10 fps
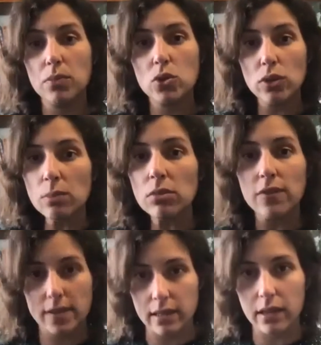treatment
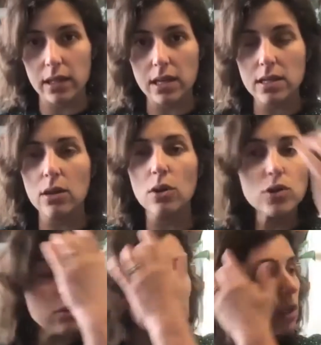facilities that are
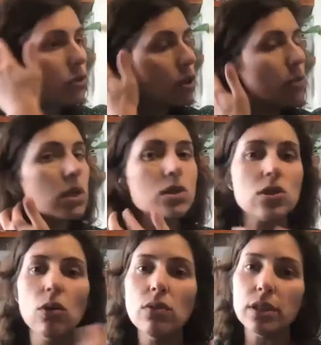doing treatment
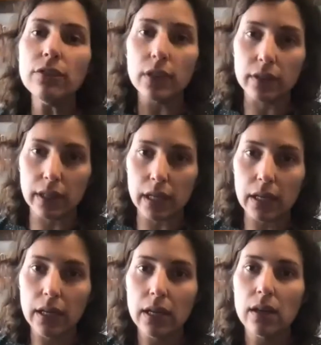so differently